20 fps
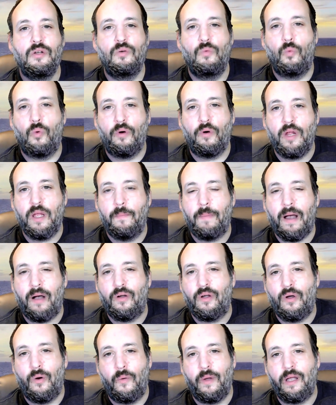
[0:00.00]
worry
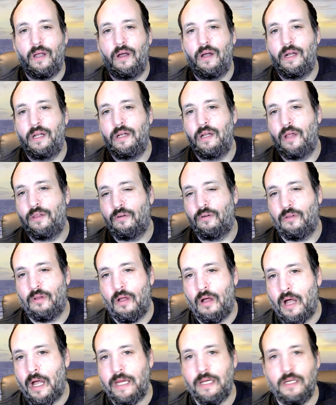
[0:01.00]
about going on another
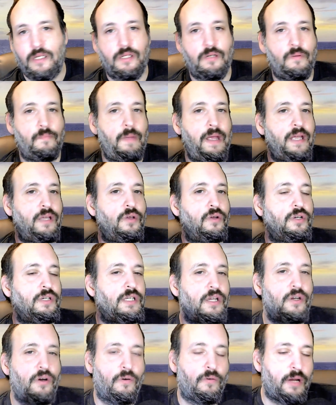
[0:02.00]
line to make your
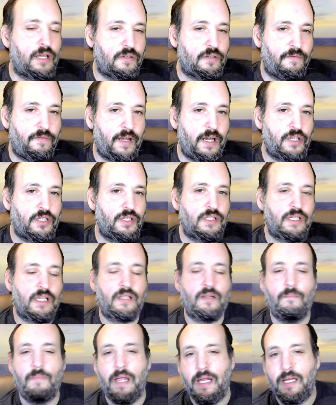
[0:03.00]
dinner reservations at
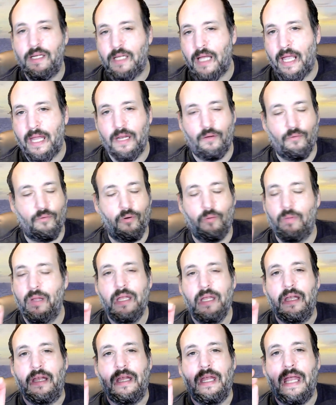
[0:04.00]
the main dining room.
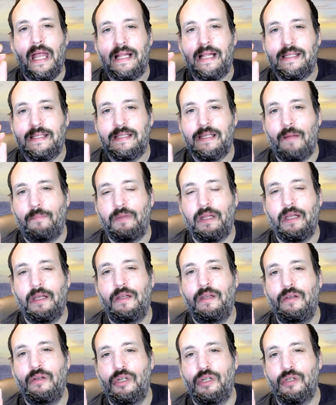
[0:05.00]
It's something
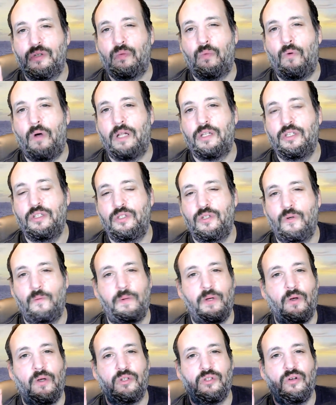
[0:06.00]
you just want to do
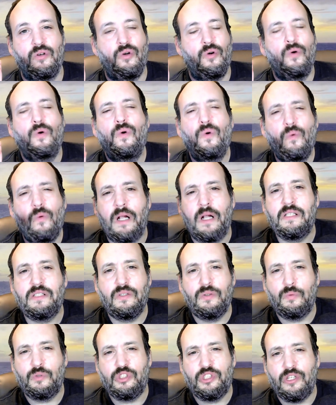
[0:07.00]
because who wants
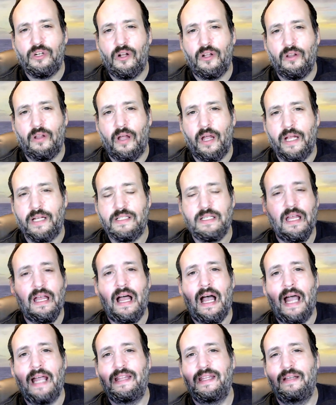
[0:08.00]
to sit on lines?
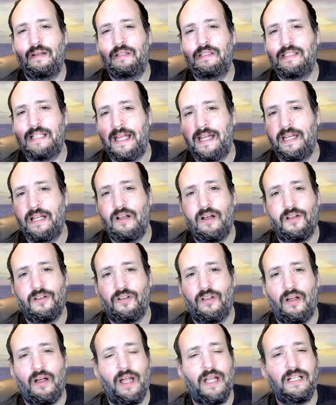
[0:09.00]
I think standing on
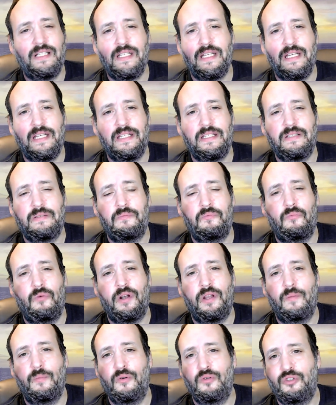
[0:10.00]
lines is one
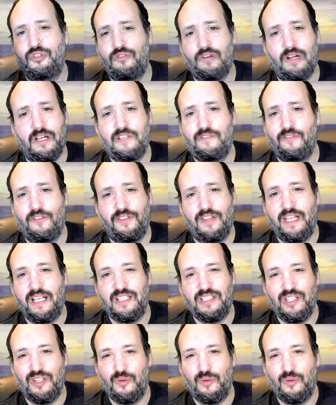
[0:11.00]
of the most stressful things in the